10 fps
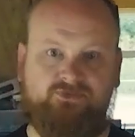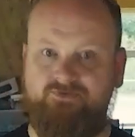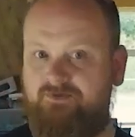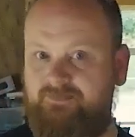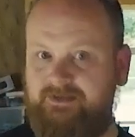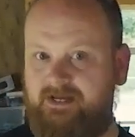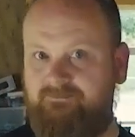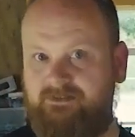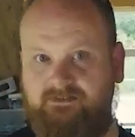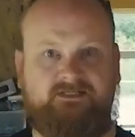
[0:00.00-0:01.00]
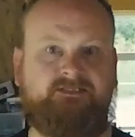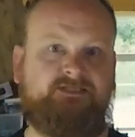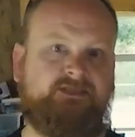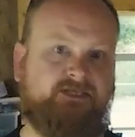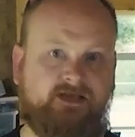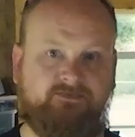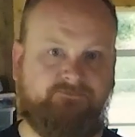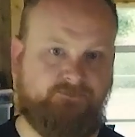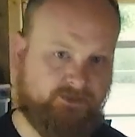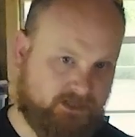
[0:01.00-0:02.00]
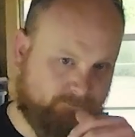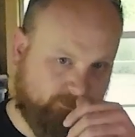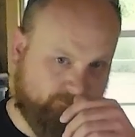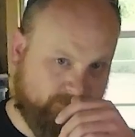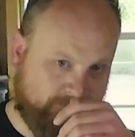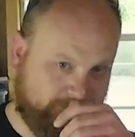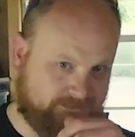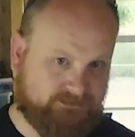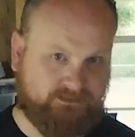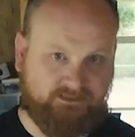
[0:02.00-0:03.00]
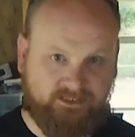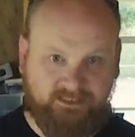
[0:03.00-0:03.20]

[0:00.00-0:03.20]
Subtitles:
We'll throw it in the oven, let it sit in the oven for a couple of hours to